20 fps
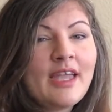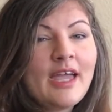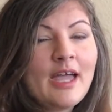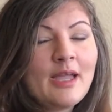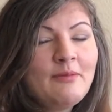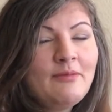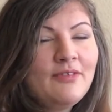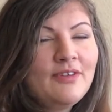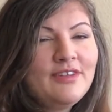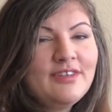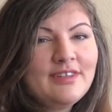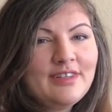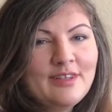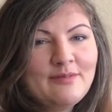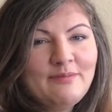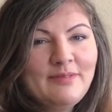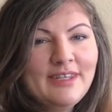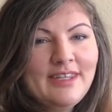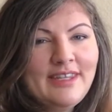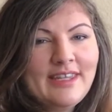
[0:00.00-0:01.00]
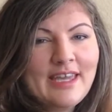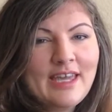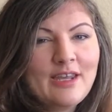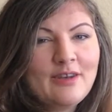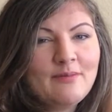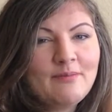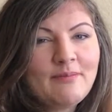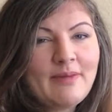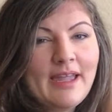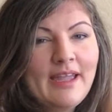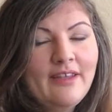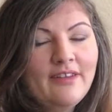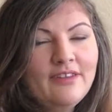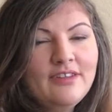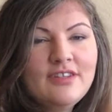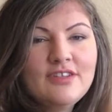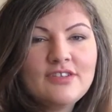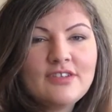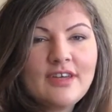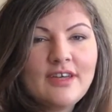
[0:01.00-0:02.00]
I'm Going to Love Me Again by
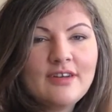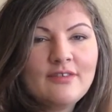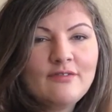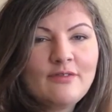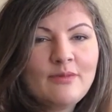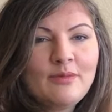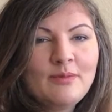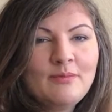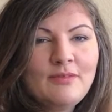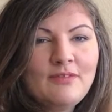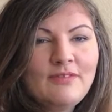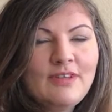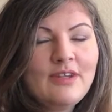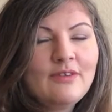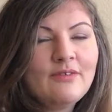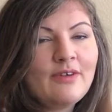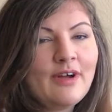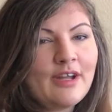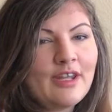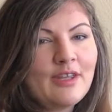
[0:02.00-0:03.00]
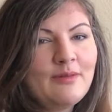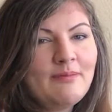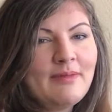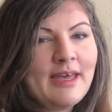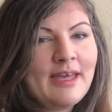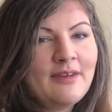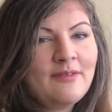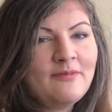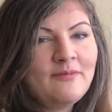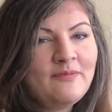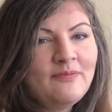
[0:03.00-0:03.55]
Elton John from the movie Rocket Man.